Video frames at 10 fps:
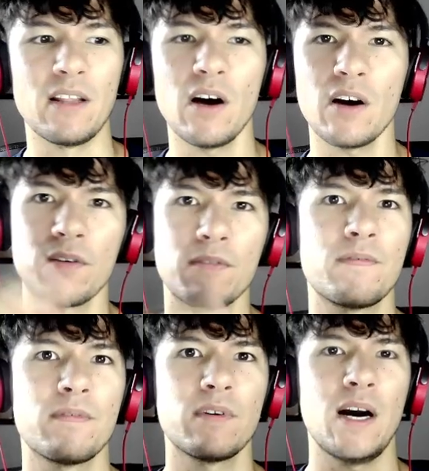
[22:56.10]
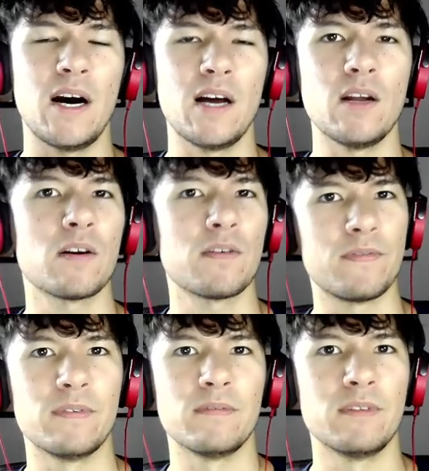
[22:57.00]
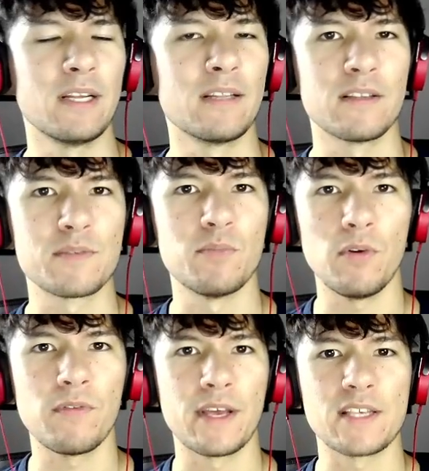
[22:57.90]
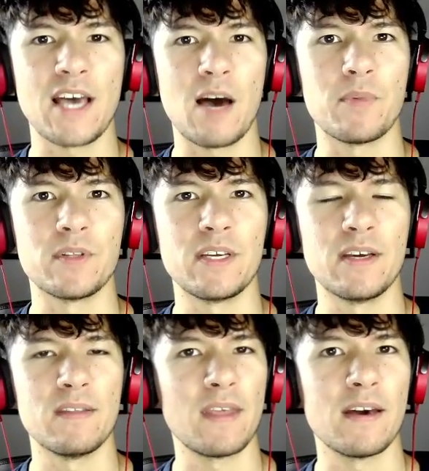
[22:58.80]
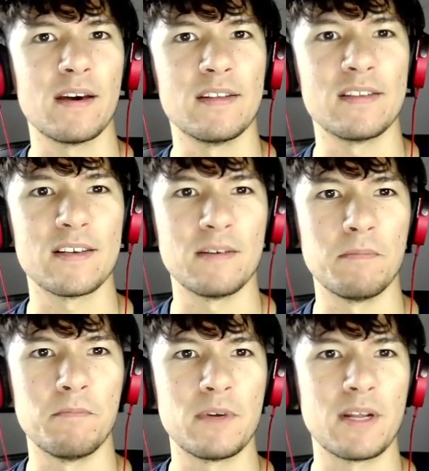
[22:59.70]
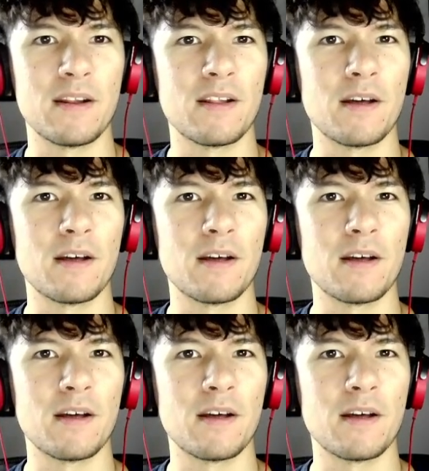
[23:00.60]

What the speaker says: of little small things happened here and there, and it ended up